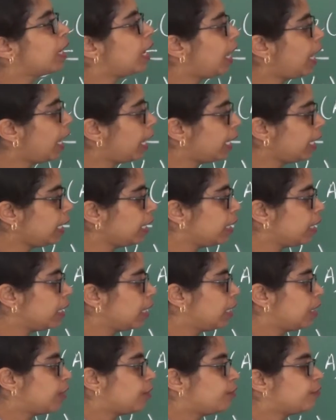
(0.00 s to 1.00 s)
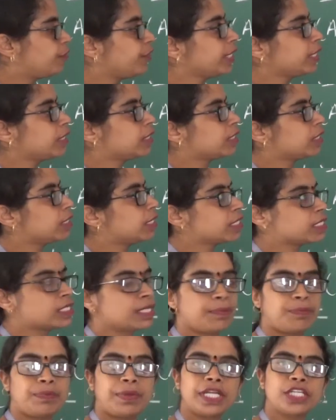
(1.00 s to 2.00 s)
and with the
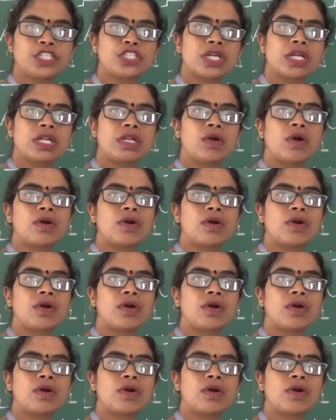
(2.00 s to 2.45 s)
separation